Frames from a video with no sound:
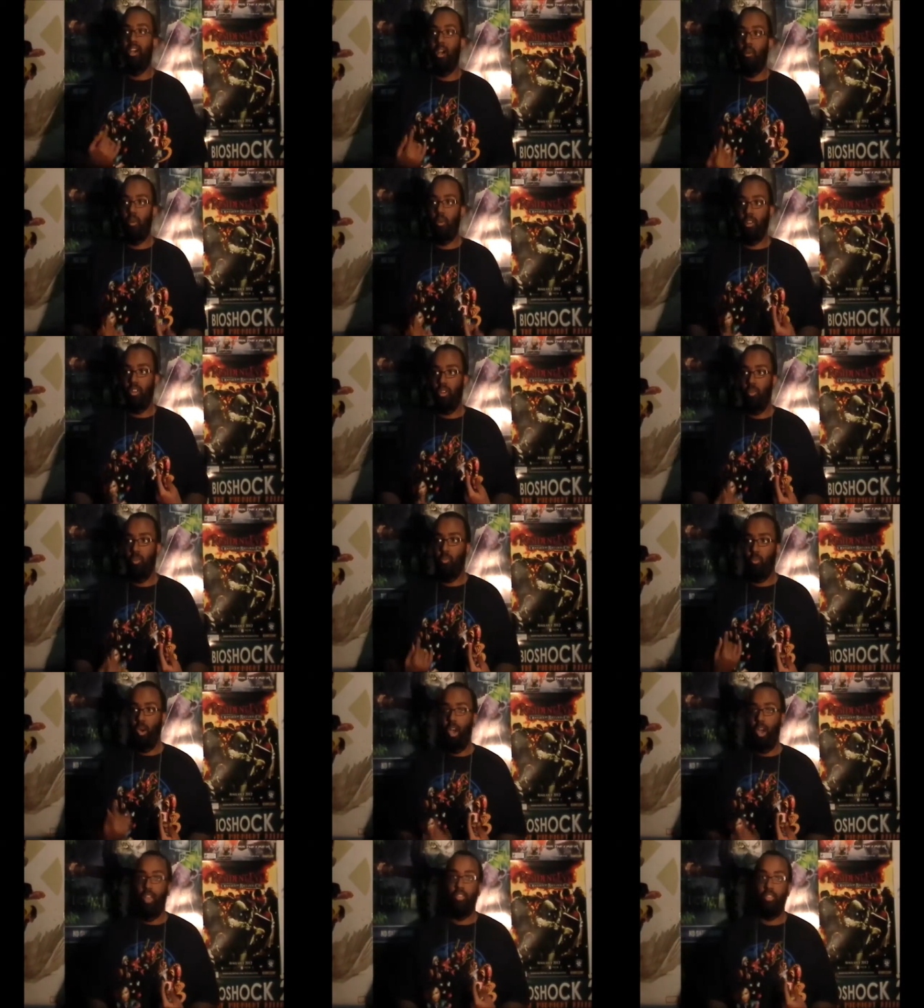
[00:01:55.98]
I want to know
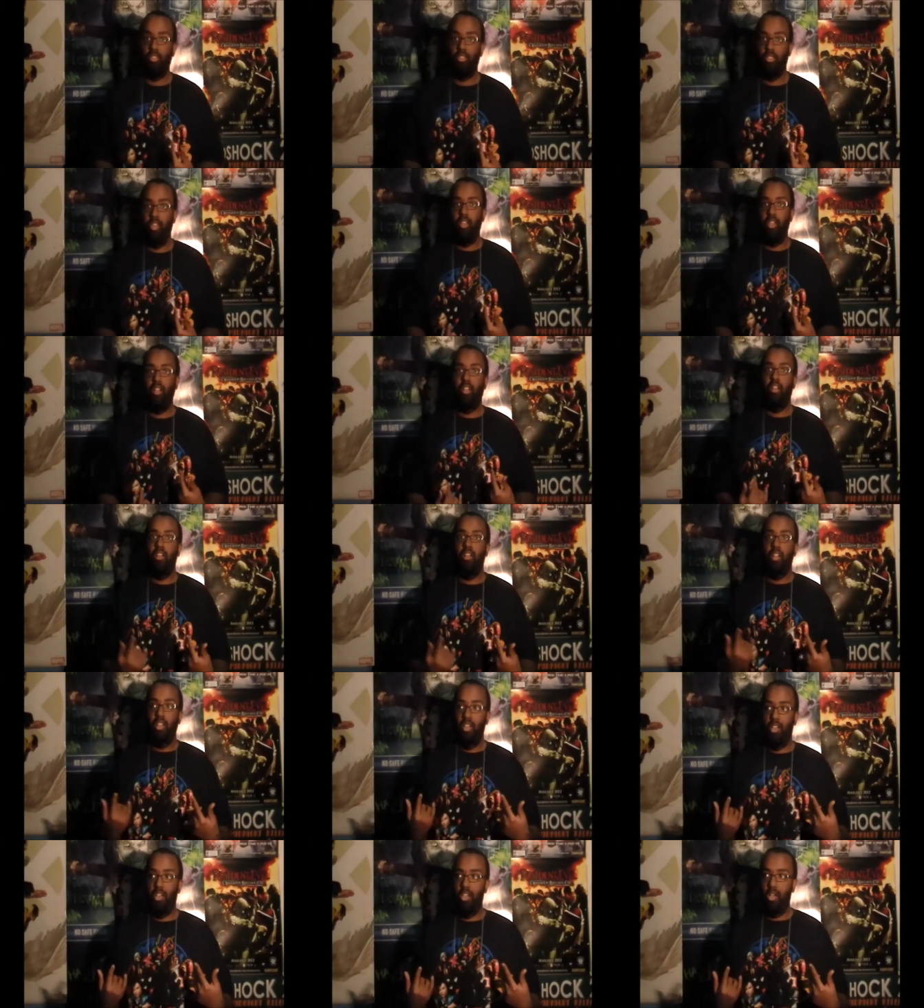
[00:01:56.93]
why they're there.
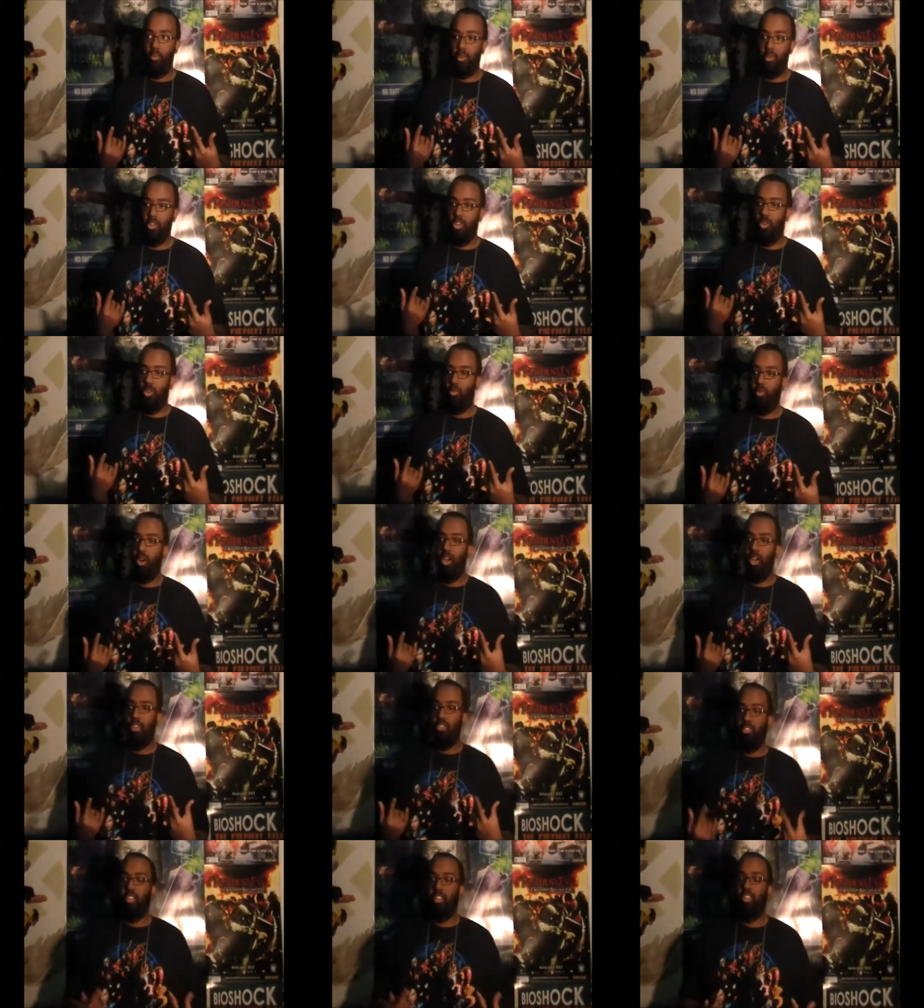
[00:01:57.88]
I want to know why
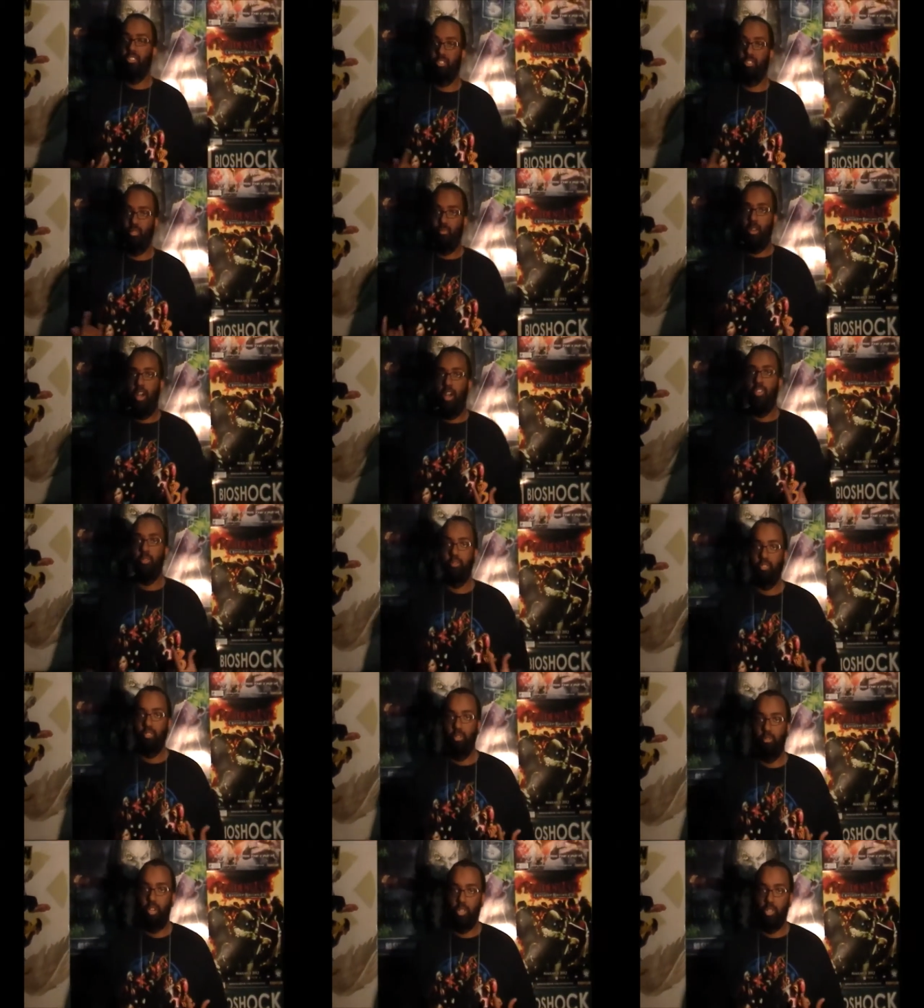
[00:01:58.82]
things surround them
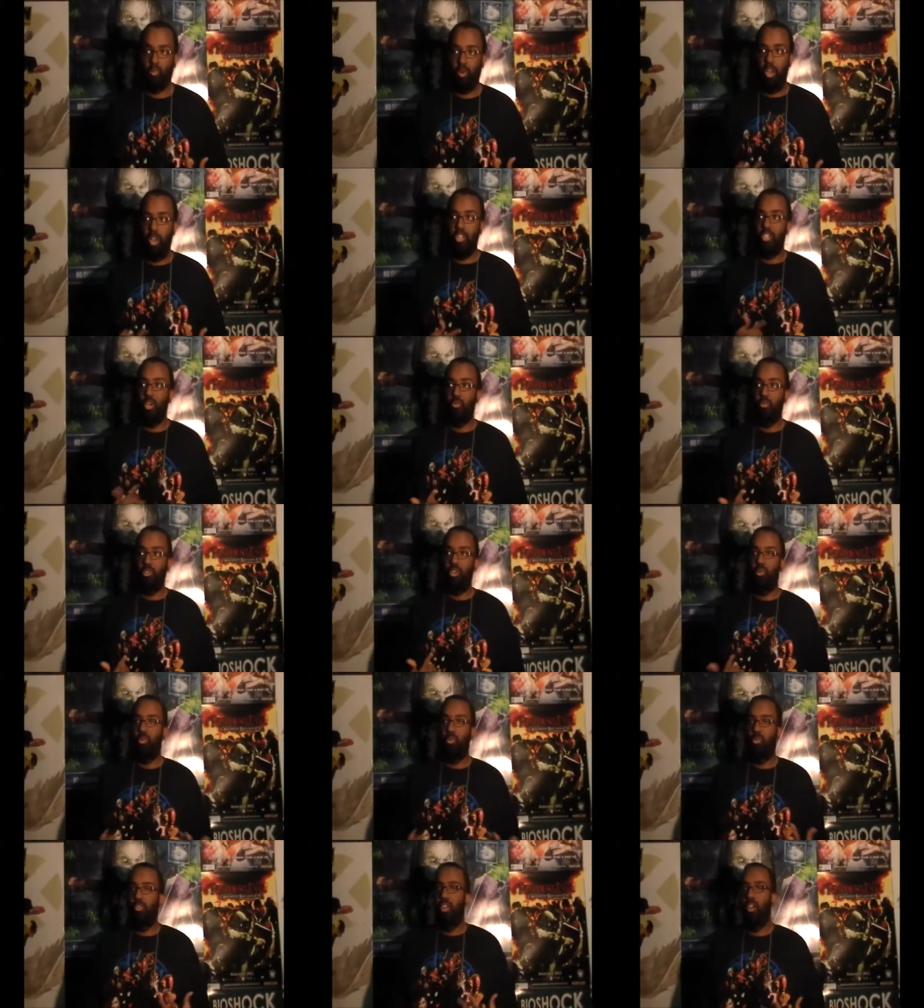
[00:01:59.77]
so much where I don't
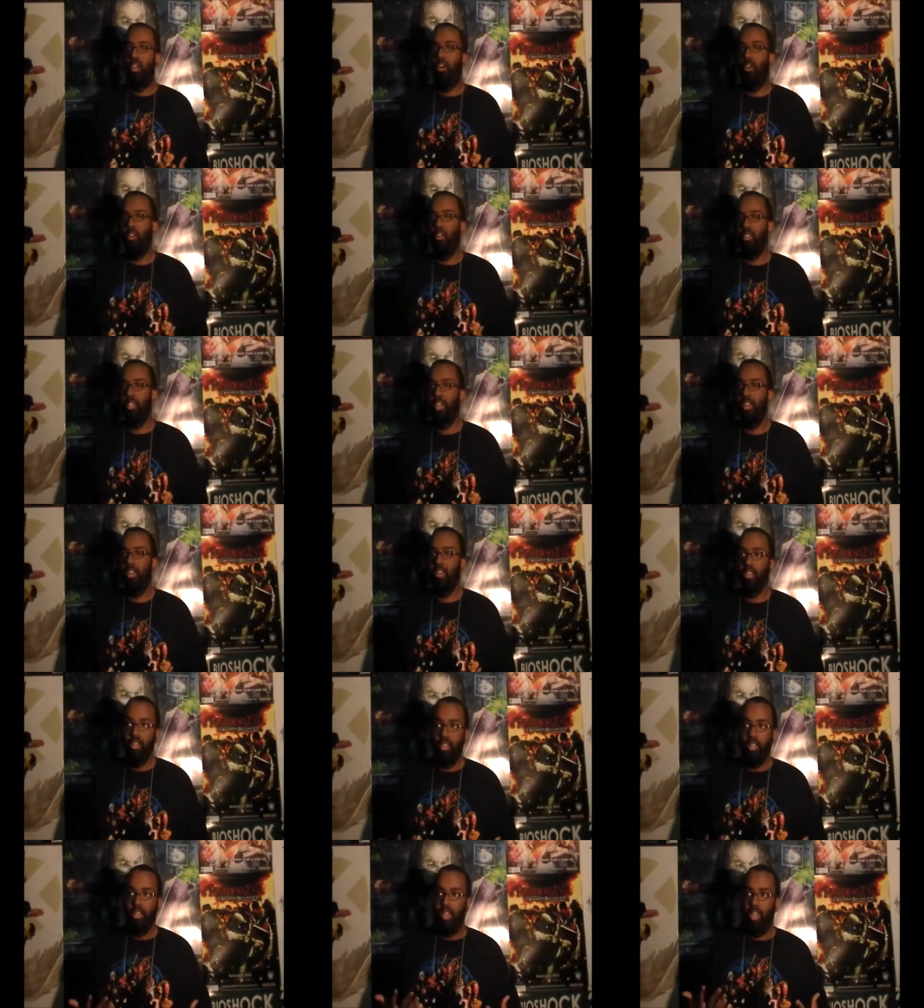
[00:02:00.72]
know who they are yet.
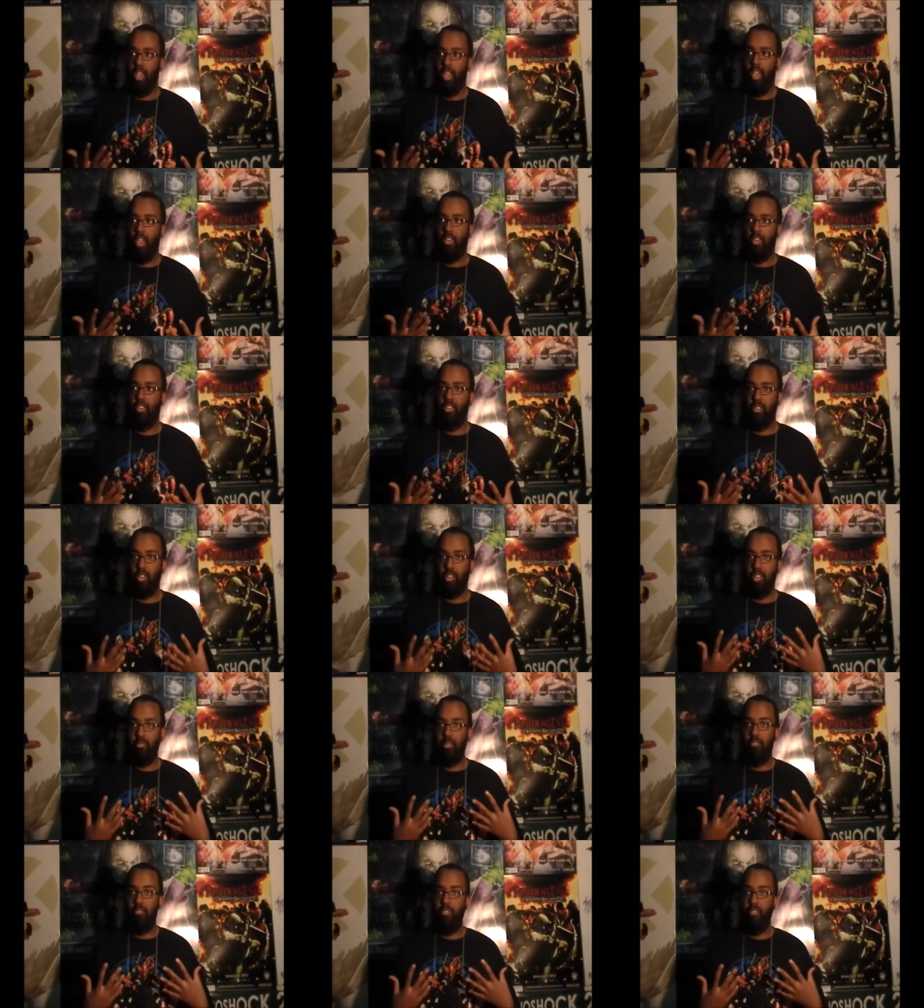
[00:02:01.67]
And you're going to be